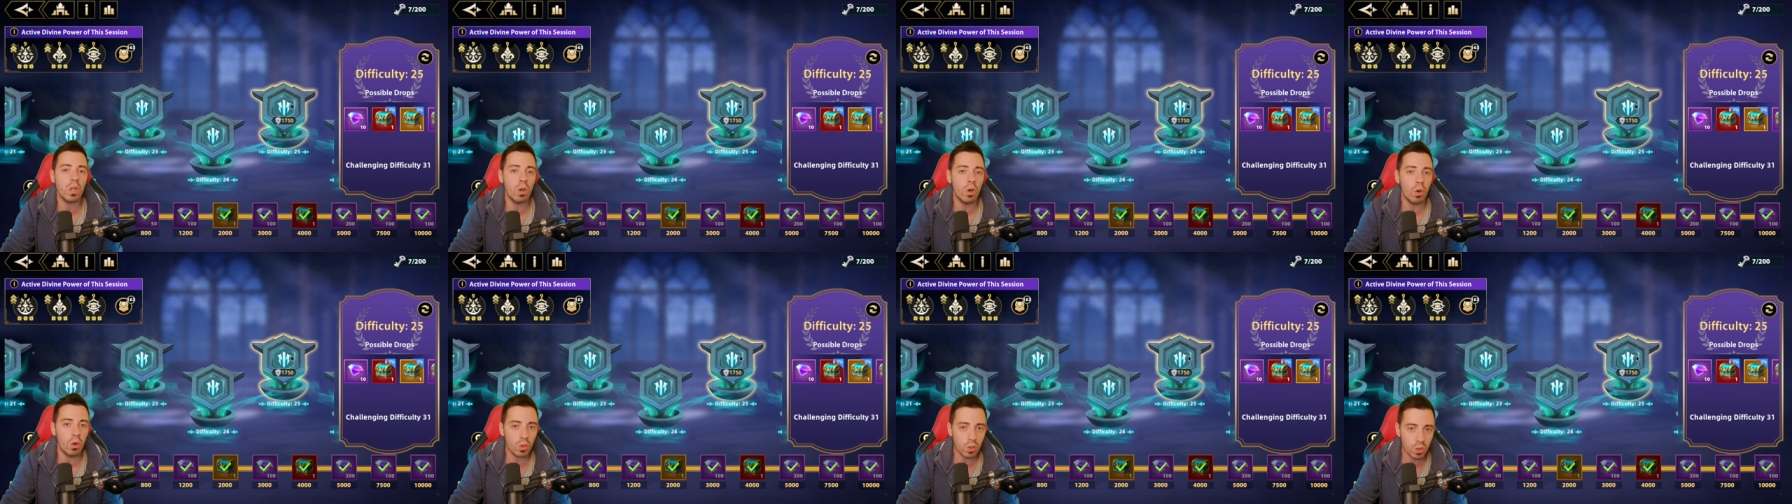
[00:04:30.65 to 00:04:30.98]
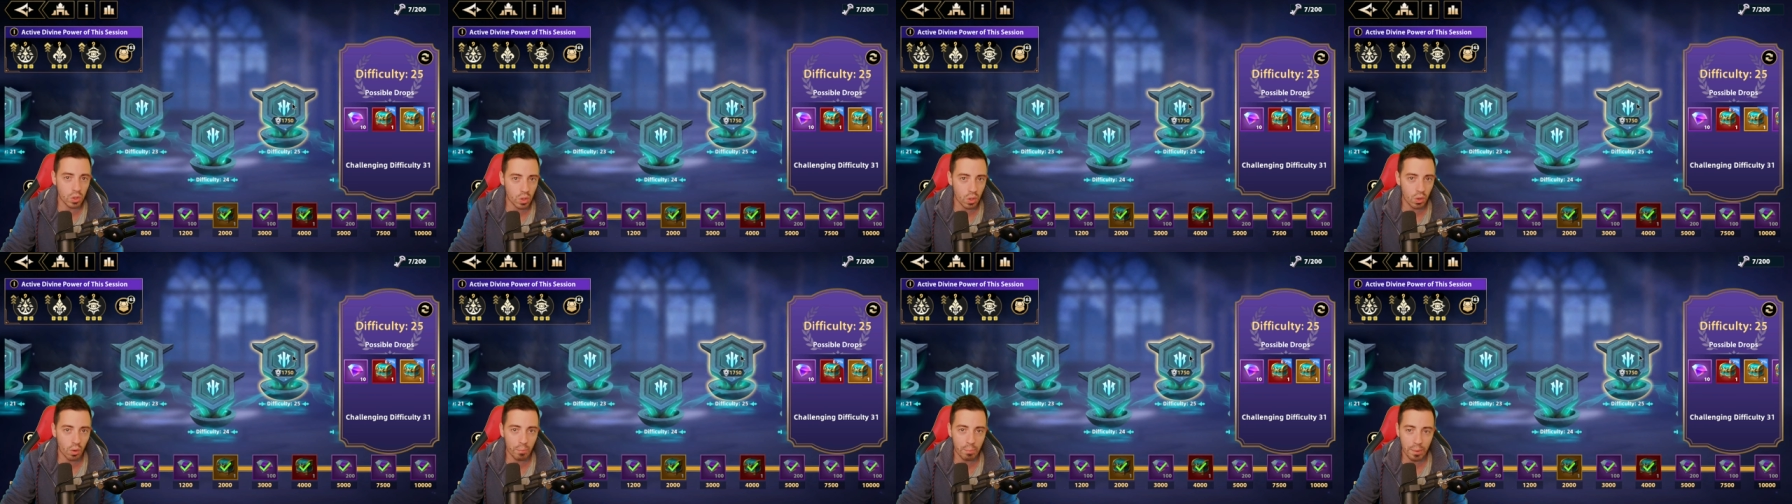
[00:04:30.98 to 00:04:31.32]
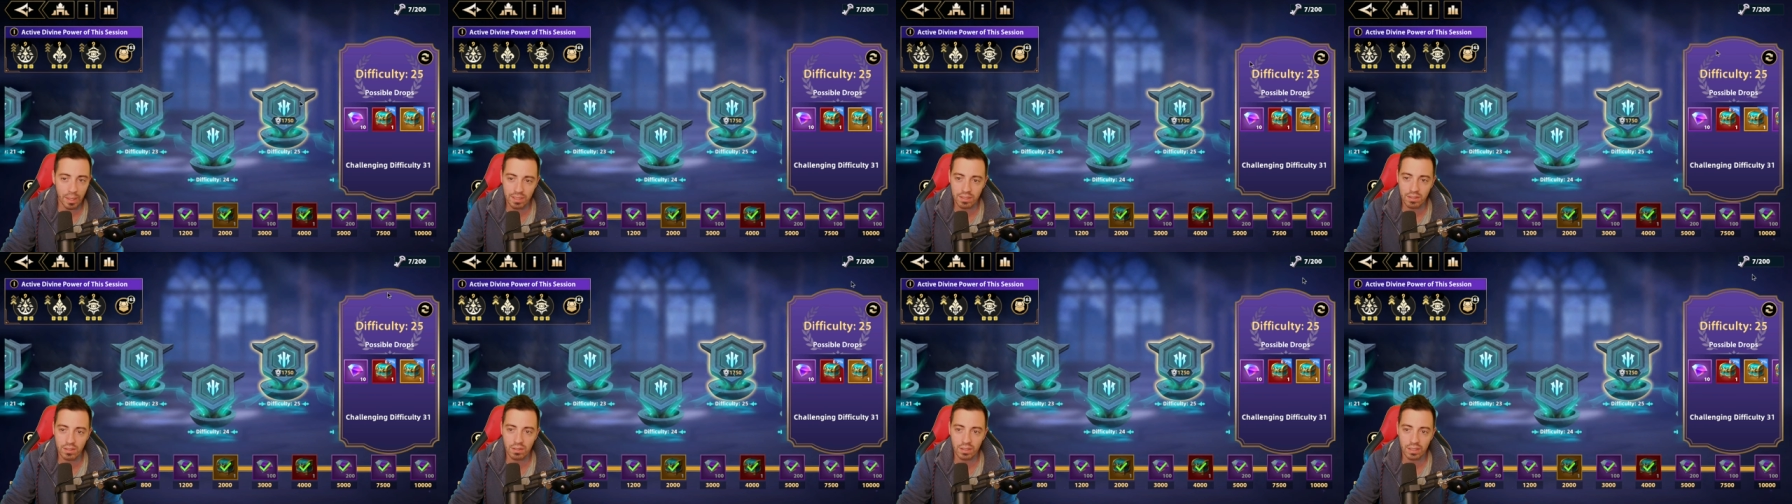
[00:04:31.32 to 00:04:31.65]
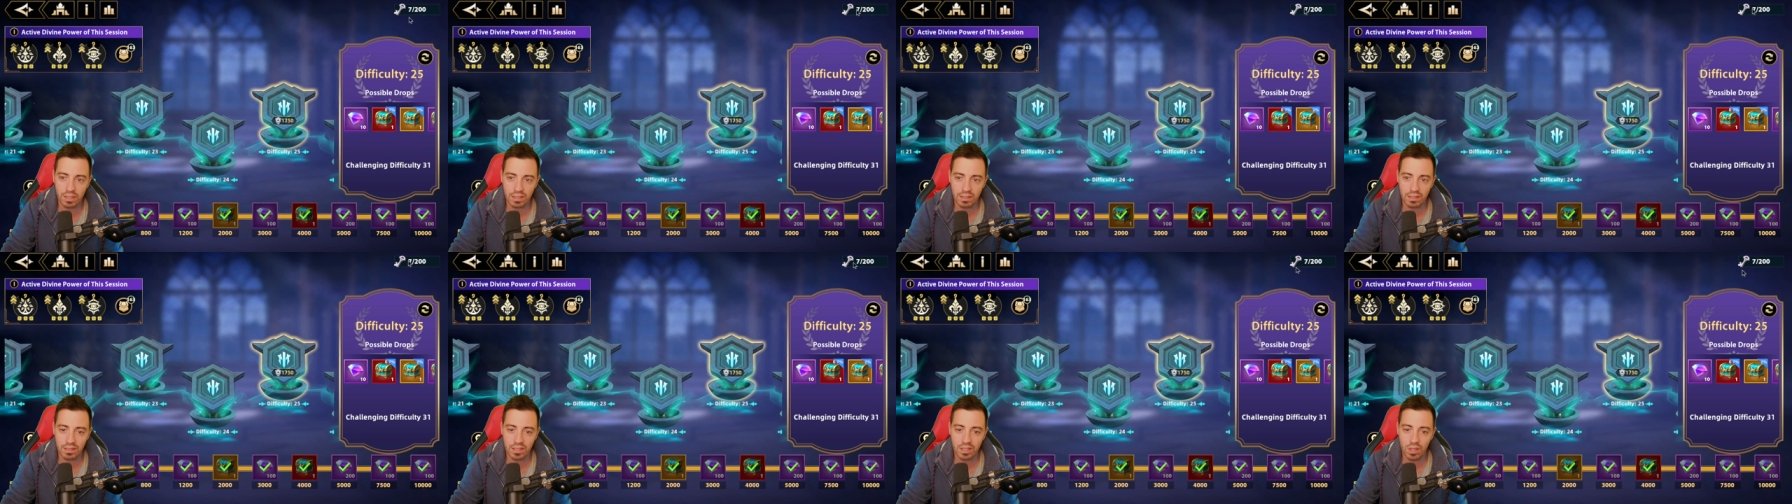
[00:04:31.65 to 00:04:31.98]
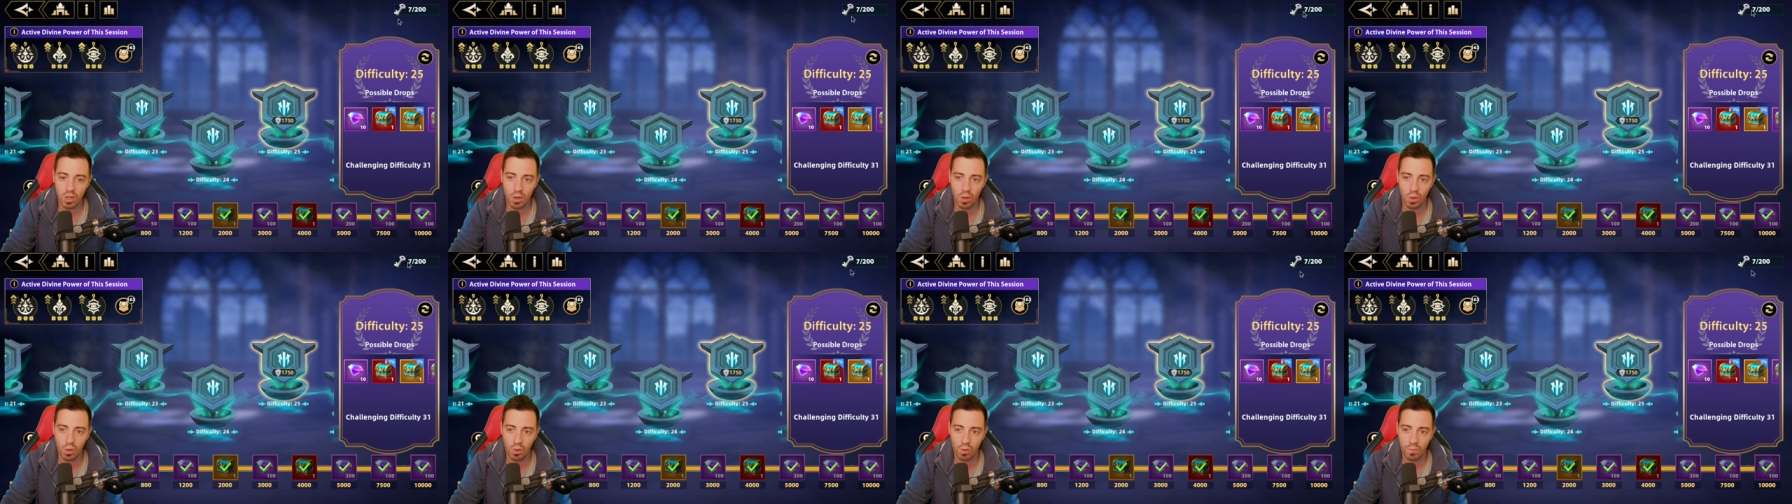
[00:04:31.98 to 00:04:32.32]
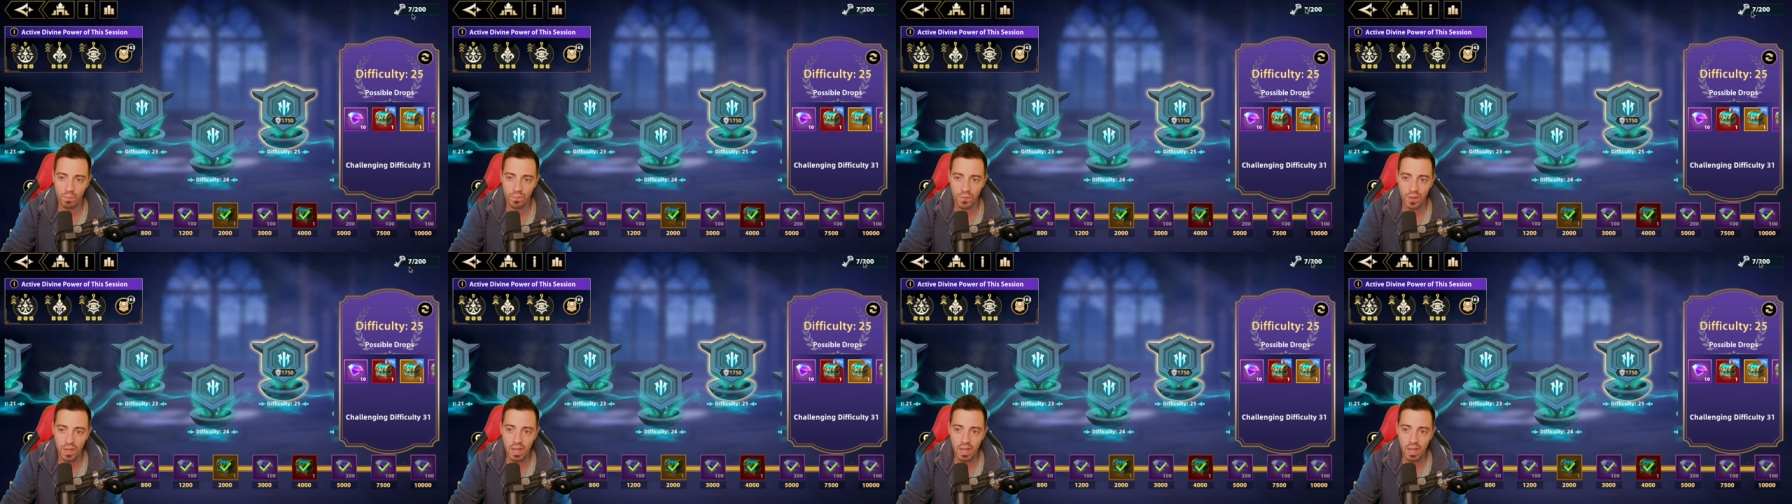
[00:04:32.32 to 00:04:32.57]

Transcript: auto battle it so